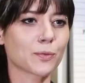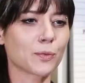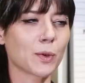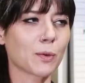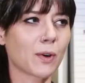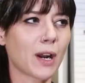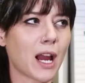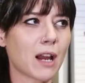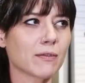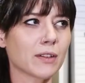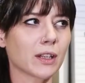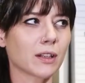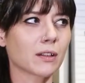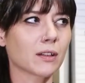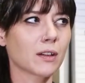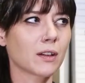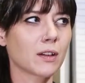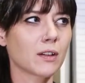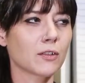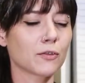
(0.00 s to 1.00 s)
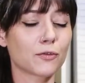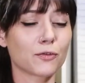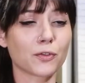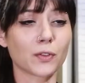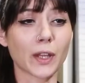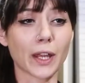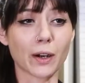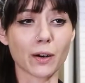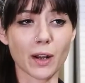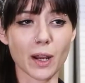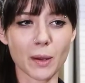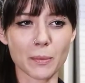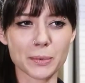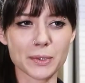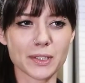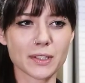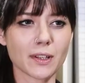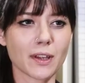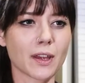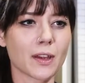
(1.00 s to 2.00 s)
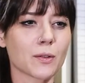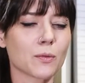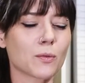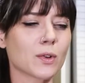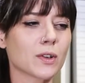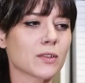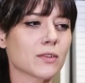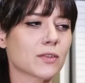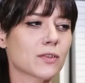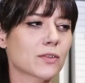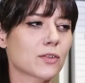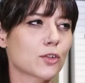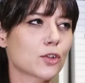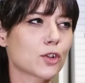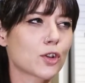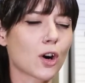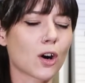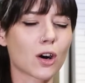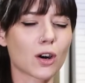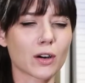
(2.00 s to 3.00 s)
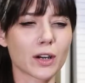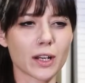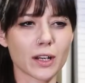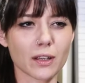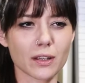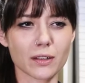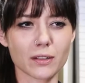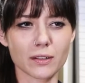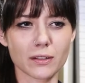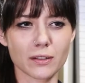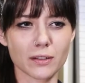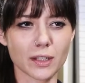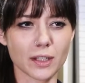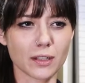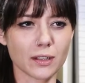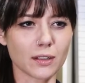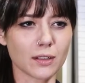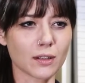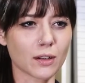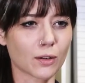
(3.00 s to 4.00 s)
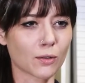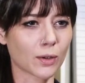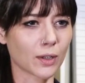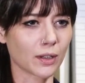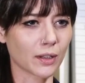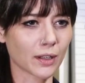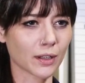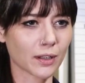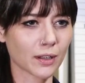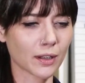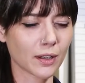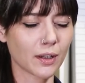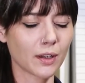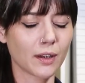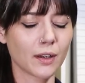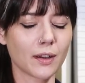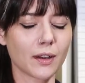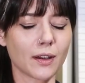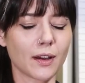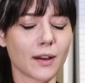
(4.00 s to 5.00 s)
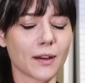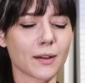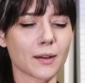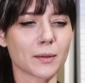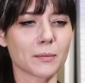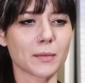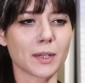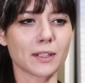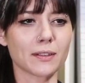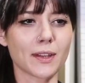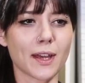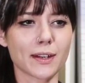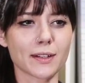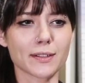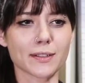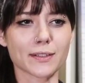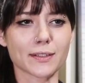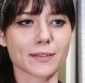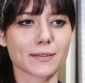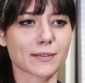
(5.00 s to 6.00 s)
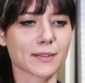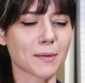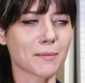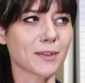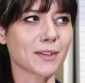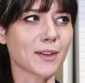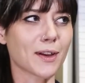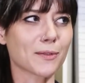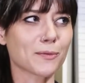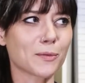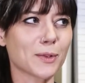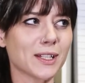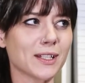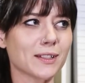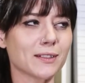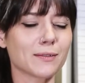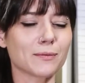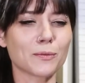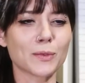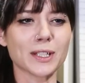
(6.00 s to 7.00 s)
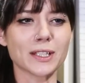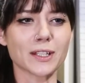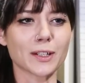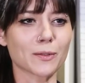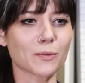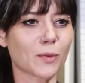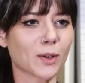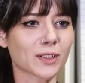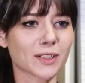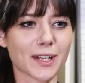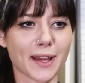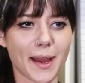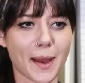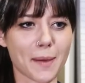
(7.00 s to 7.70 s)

We were having flare-ups. It was charring the acrylic, and that is something that we didn't want to